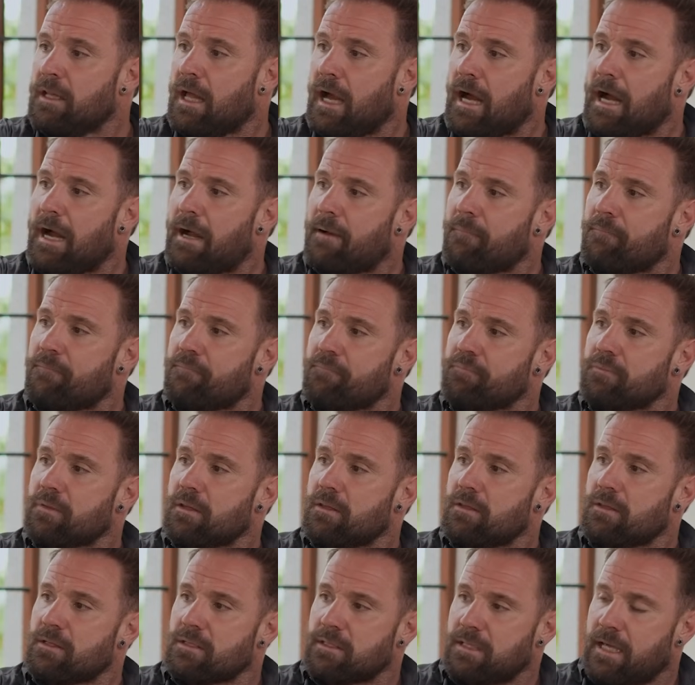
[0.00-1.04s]
Um,
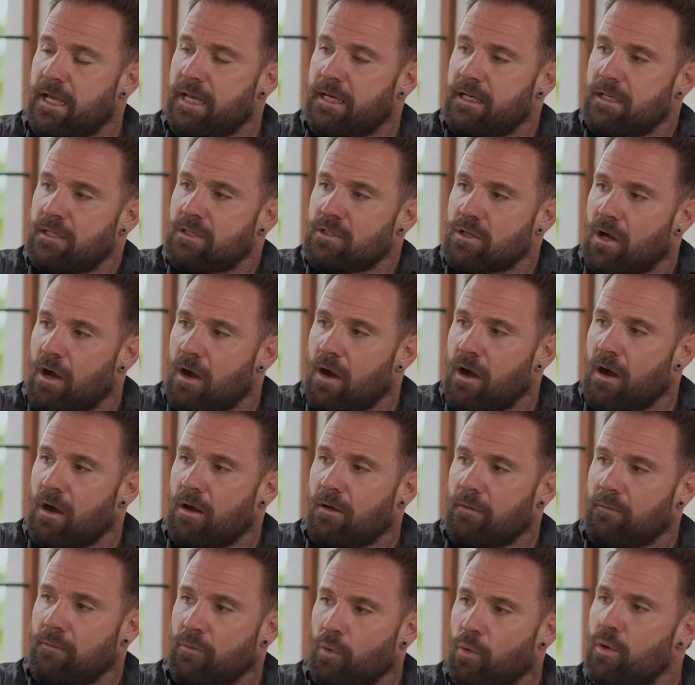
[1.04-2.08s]
the standards
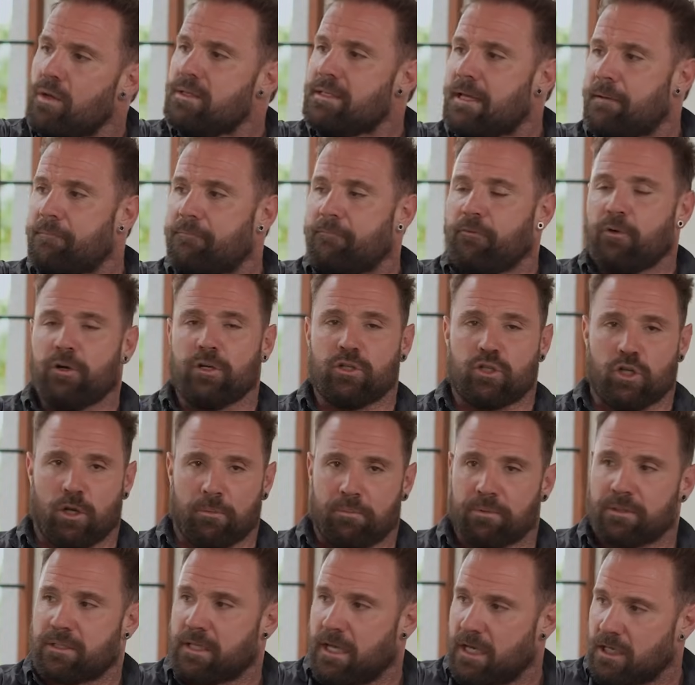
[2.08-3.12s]
are always up for
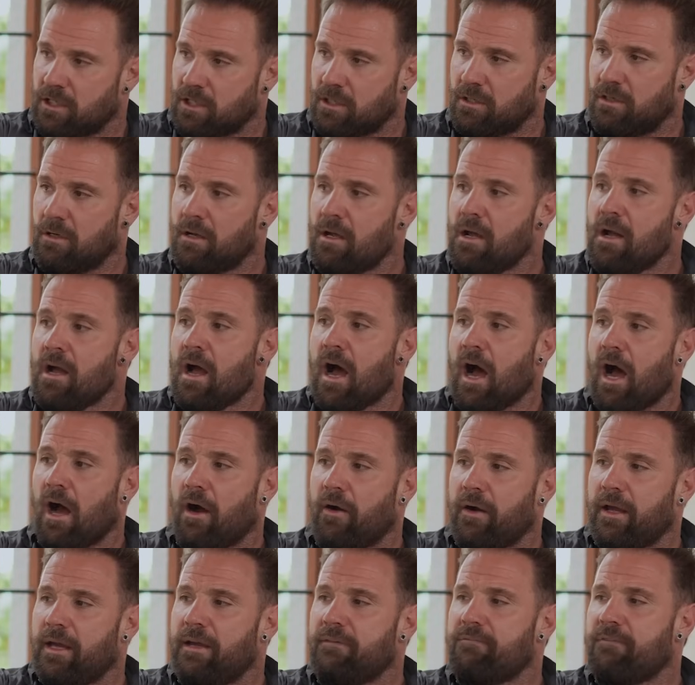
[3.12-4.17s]
interpretation.
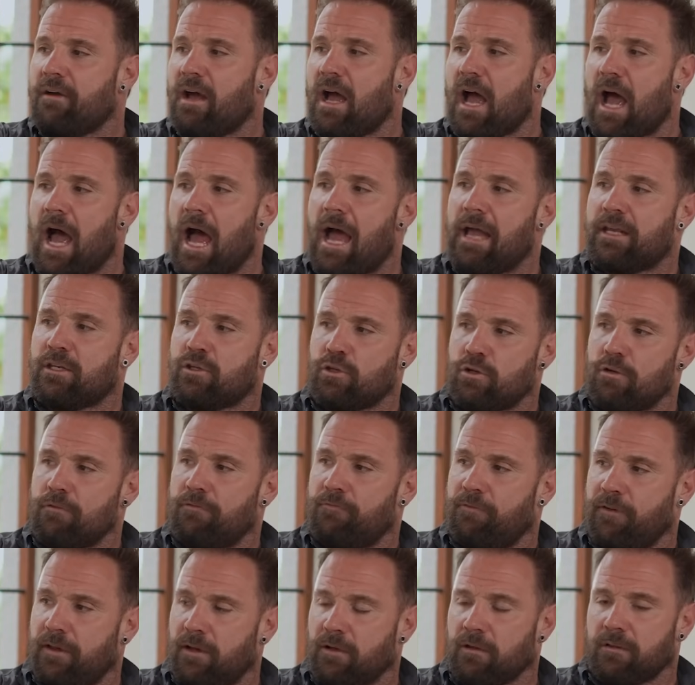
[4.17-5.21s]
Yes. However, I do
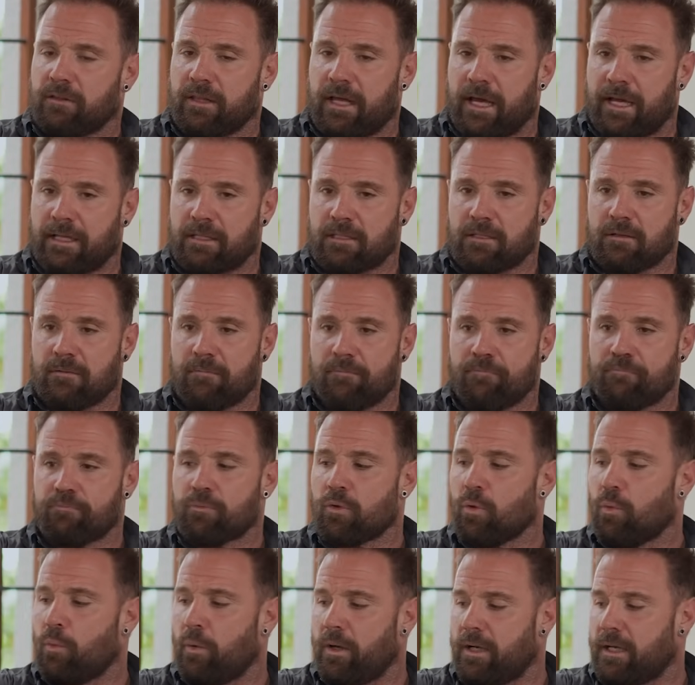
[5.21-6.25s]
feel that
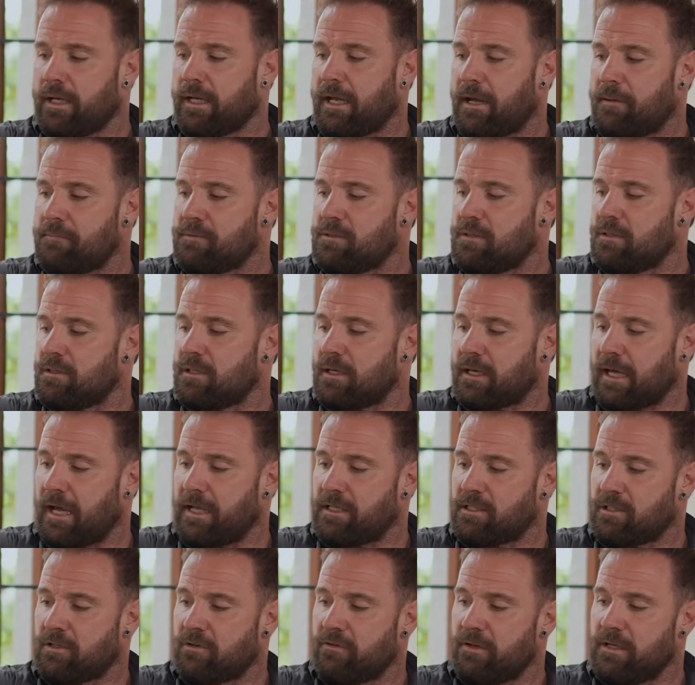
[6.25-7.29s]
when it comes to the
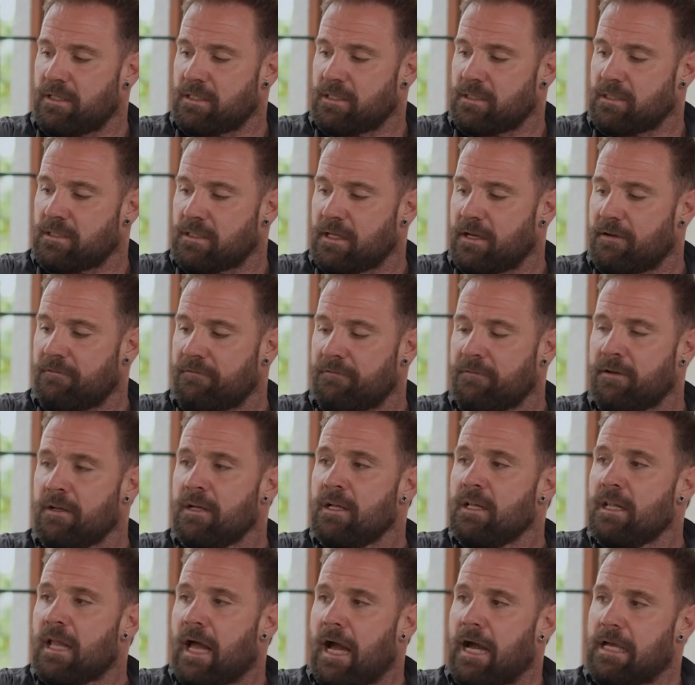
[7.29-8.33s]
categories and stuff,
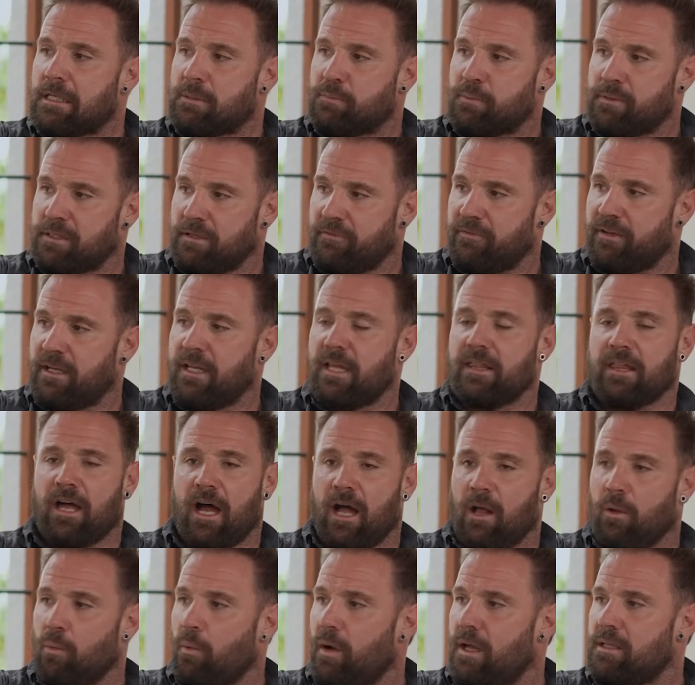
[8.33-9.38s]
uh, specifically the
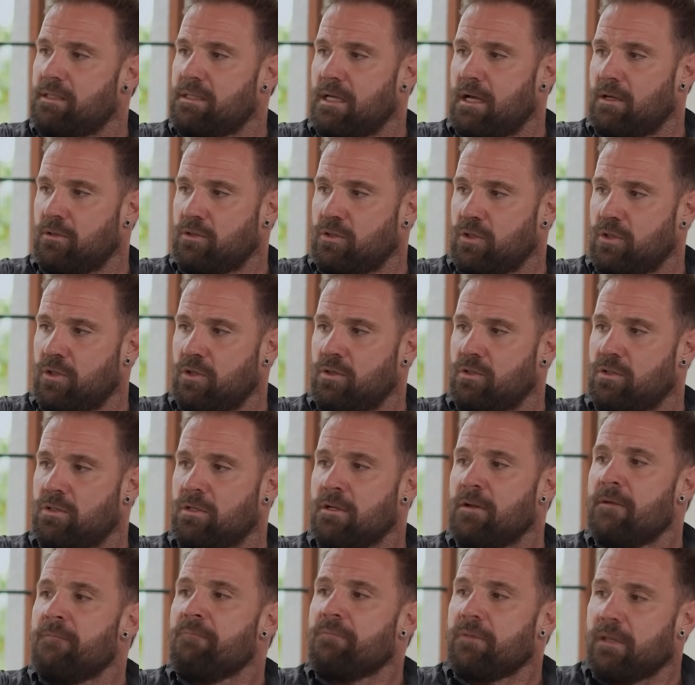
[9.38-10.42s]
L1s, L2s,
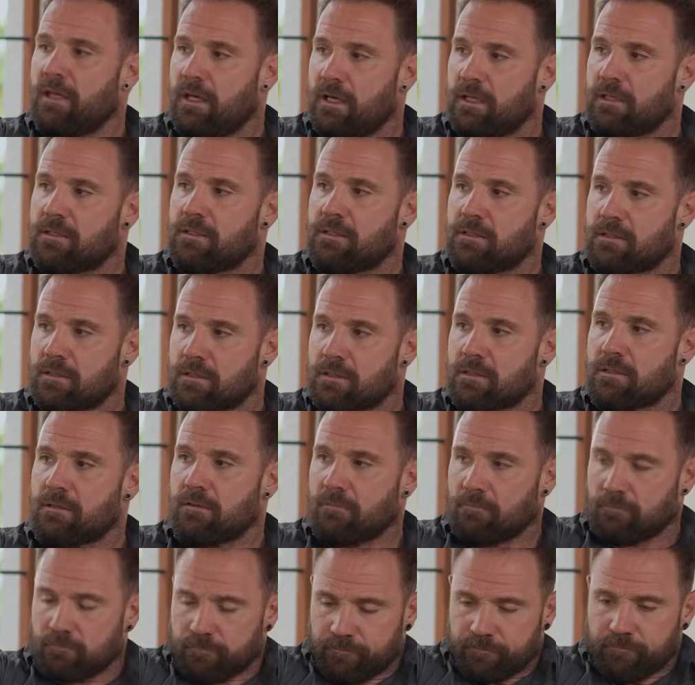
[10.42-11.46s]
it's
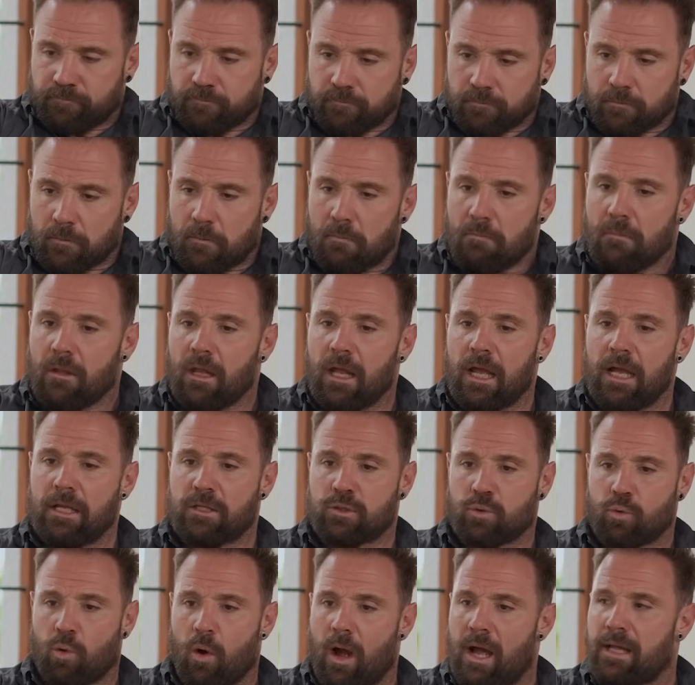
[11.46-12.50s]

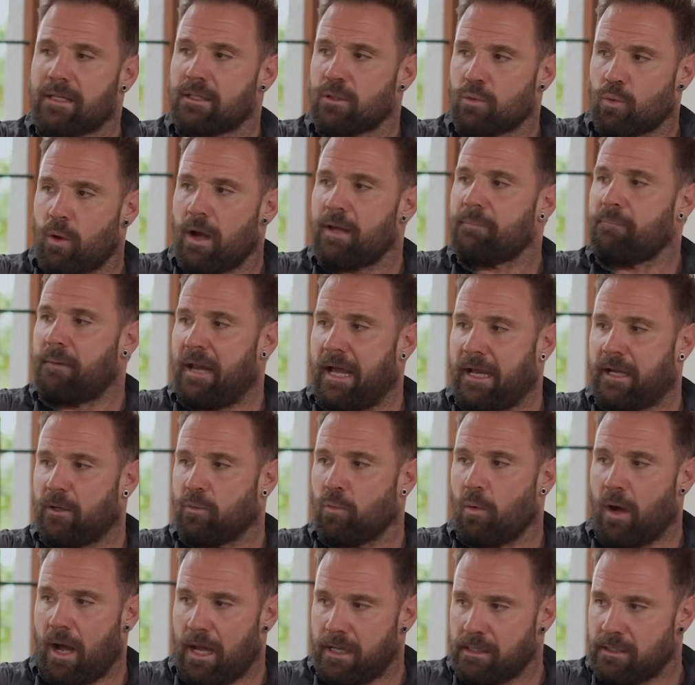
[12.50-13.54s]
it's quite quite black and
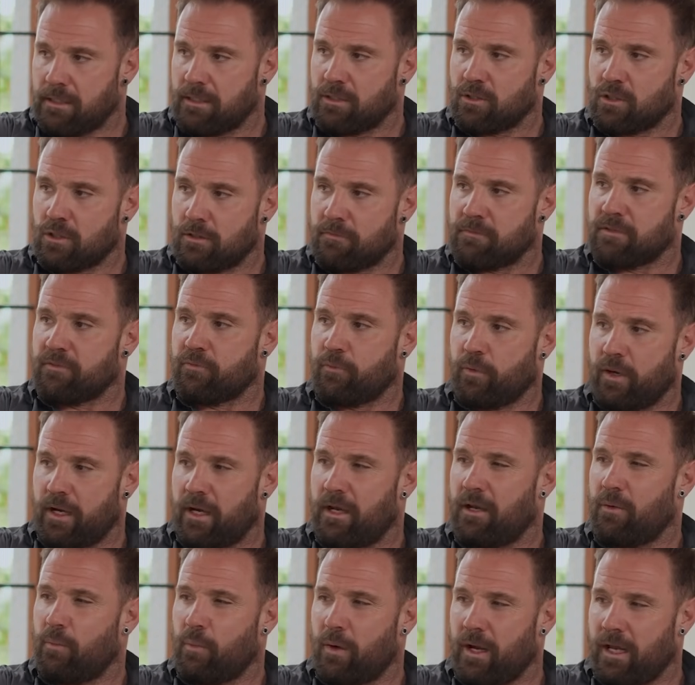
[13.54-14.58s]
white in terms of
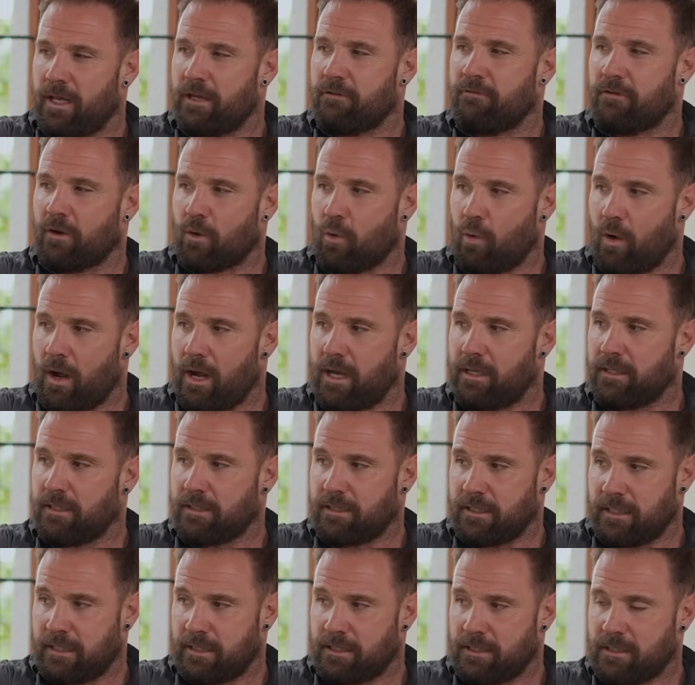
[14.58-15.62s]
where, I, I where you require so,
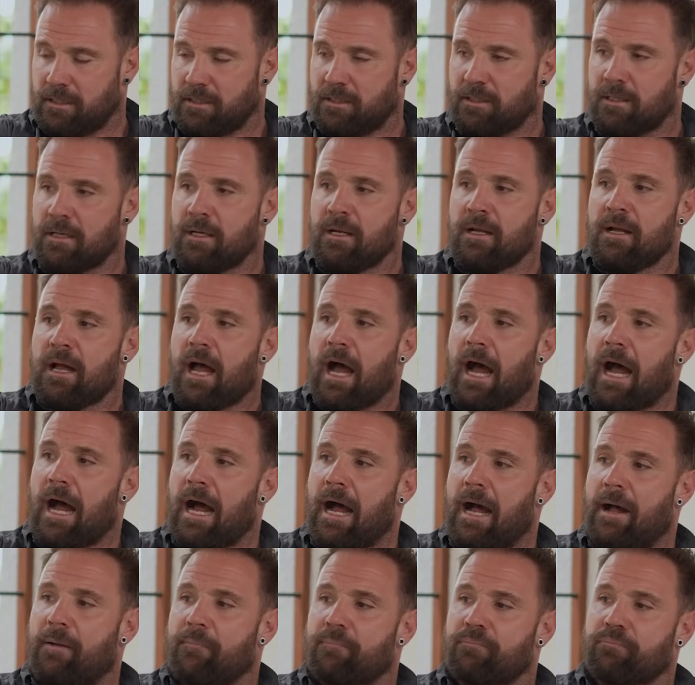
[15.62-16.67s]
yeah. detectors. Mm -hmm.
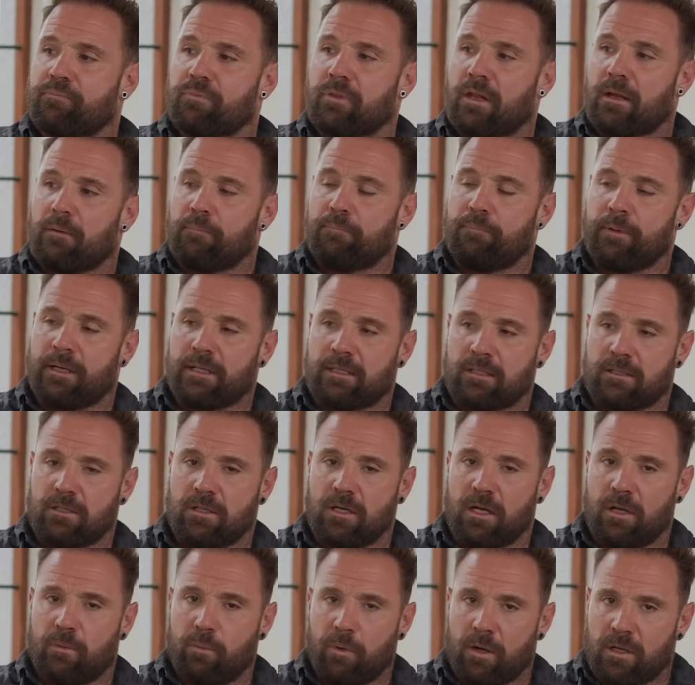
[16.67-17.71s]
um, but
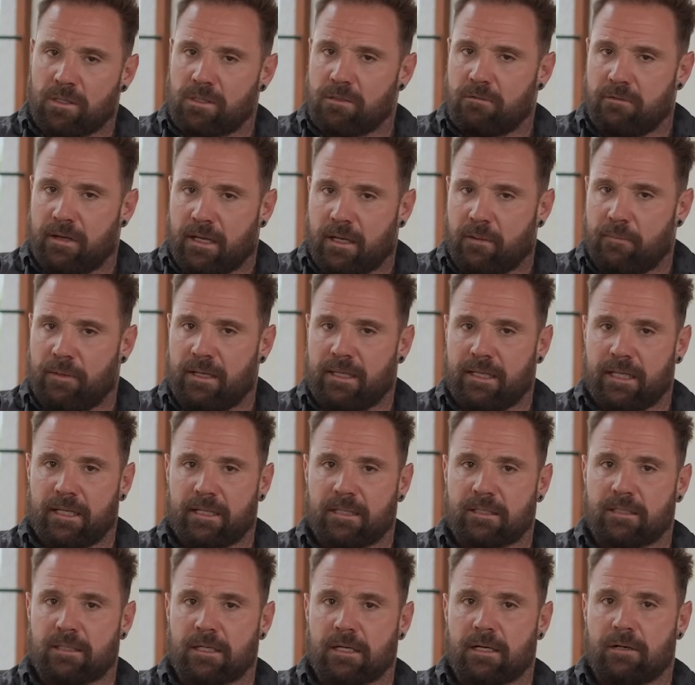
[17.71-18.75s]
you know, we also recommend
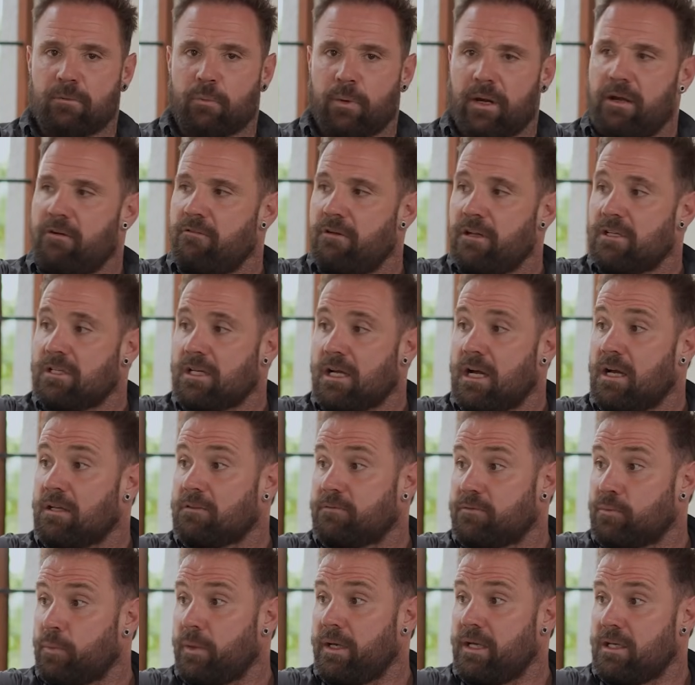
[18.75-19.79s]
that uh, when reaching out,
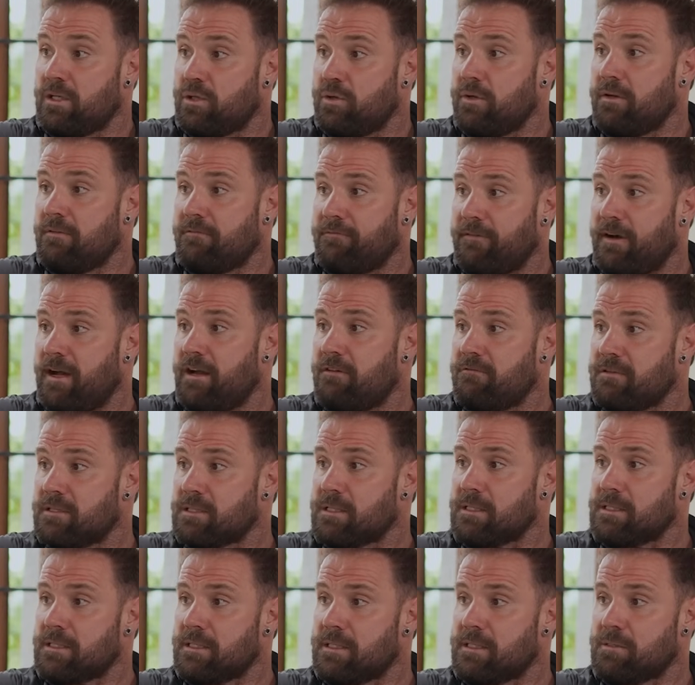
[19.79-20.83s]
when doing fire
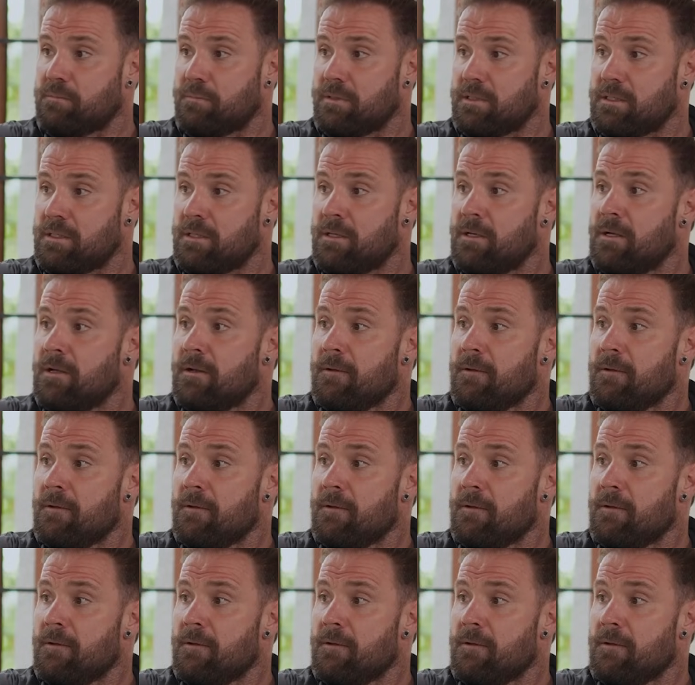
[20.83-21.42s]
risk assessments,